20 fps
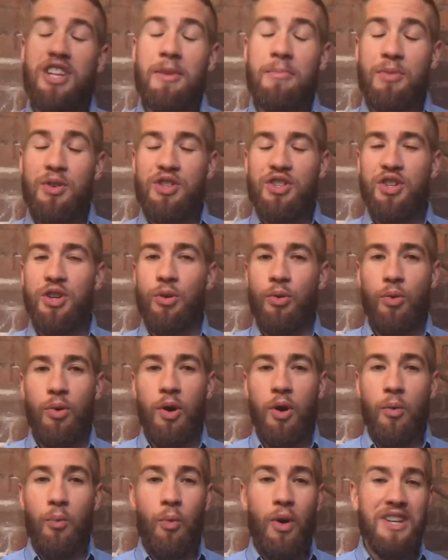number 2,
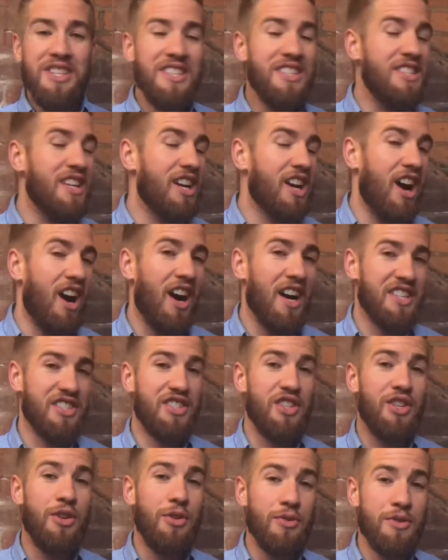what does it cost
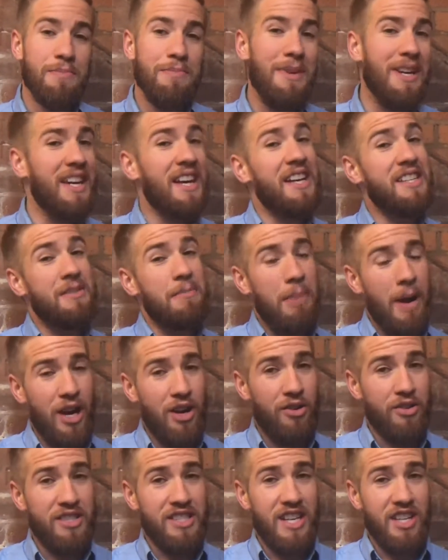to use me as a
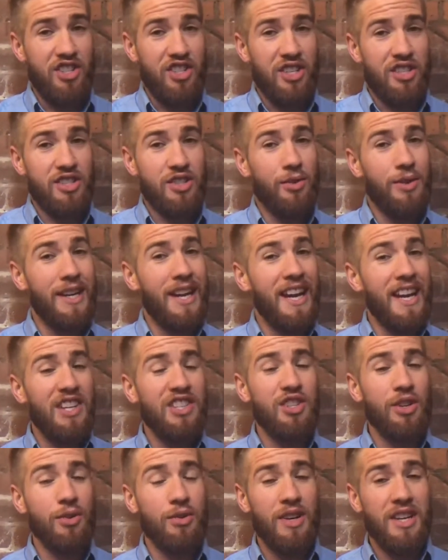buyer's agent? So the
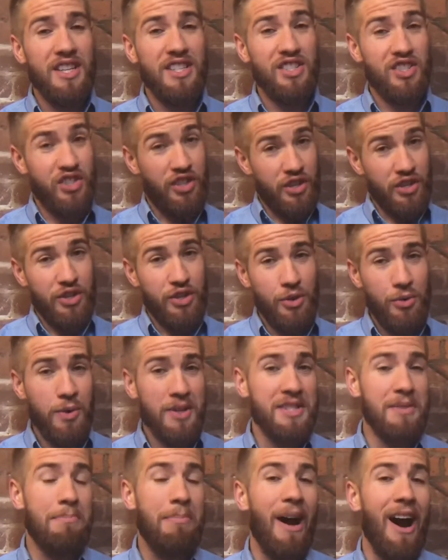answer is, to you
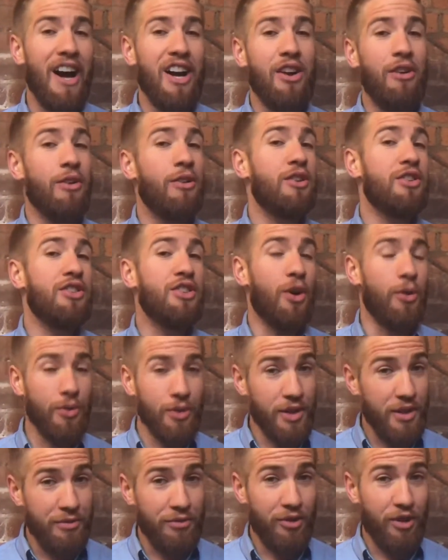as a buyer,
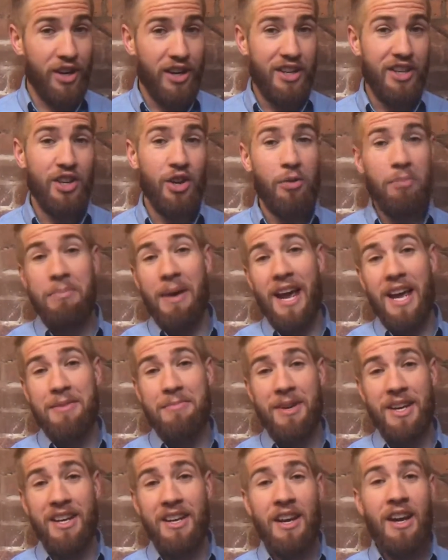totally free. You don't pay
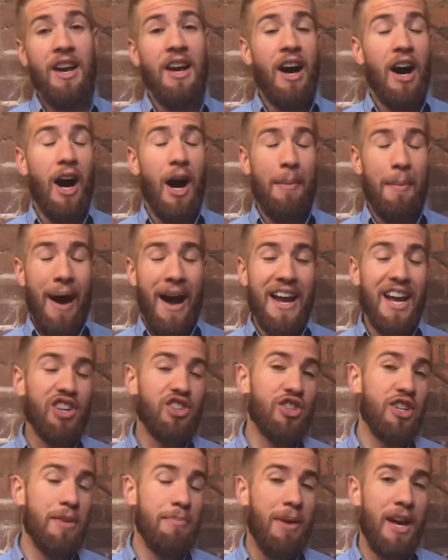me. I
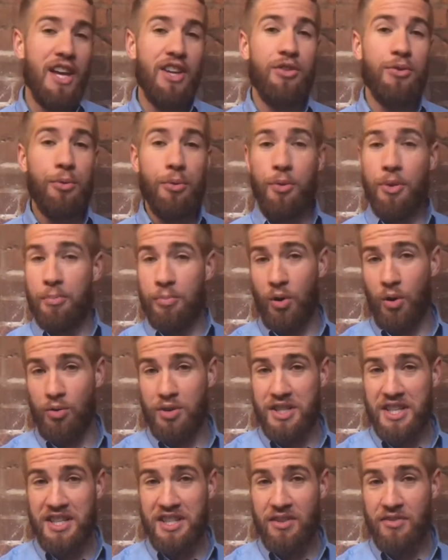actually get paid through the
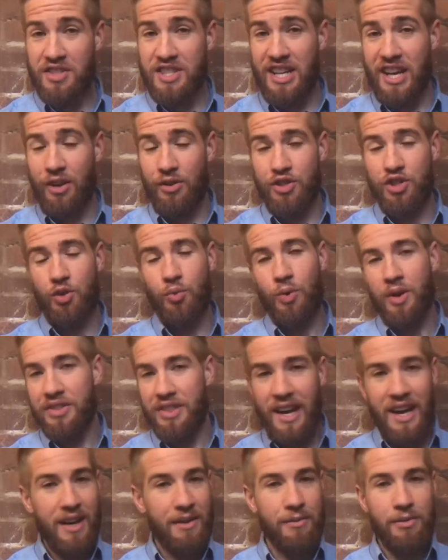proceeds of sale. So what
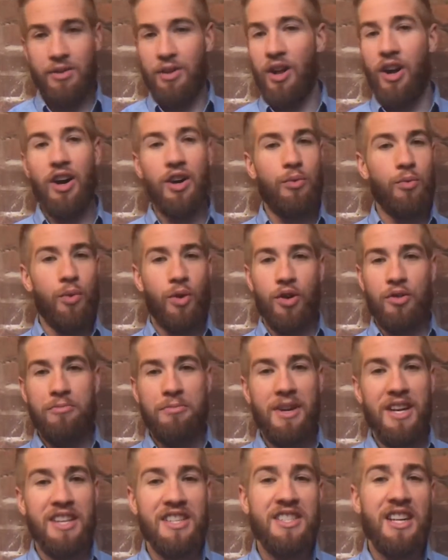that long word
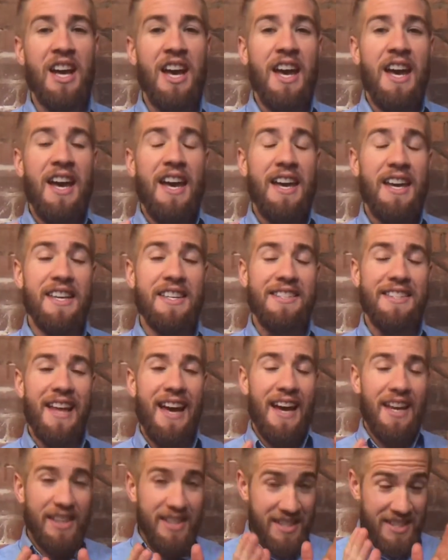means is
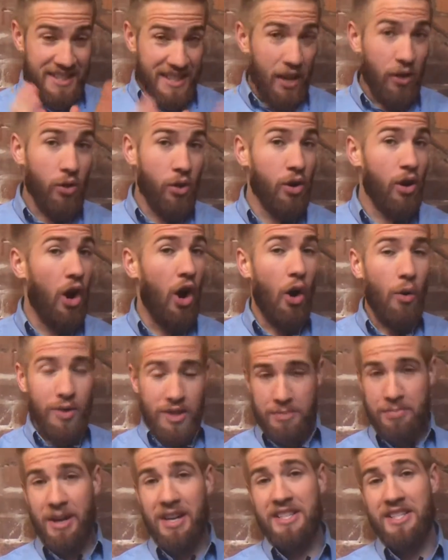that the seller
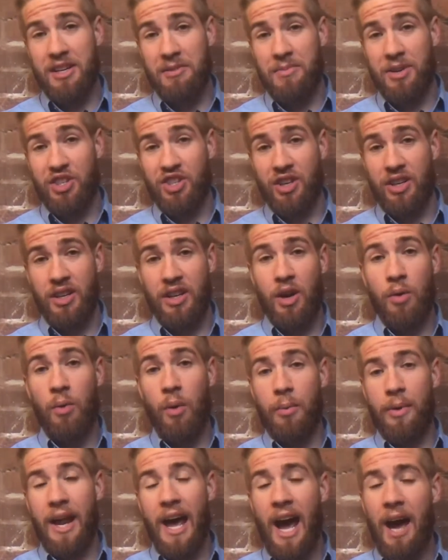always pays commission. Now
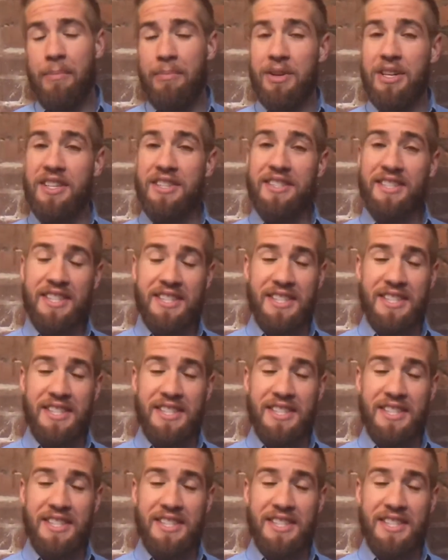what would happen is the